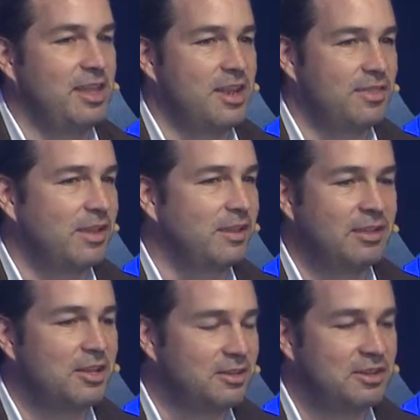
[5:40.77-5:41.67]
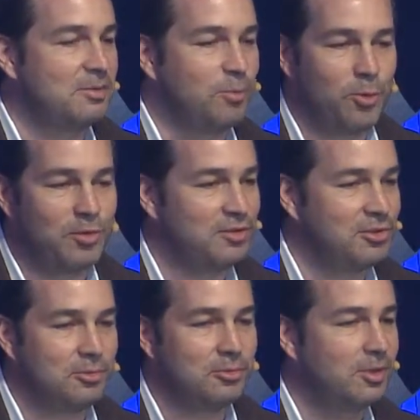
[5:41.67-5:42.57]
and I think it's just important
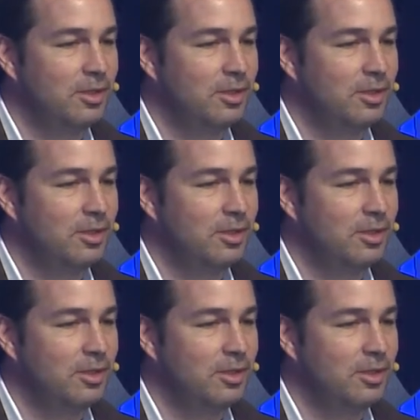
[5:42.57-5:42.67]
to,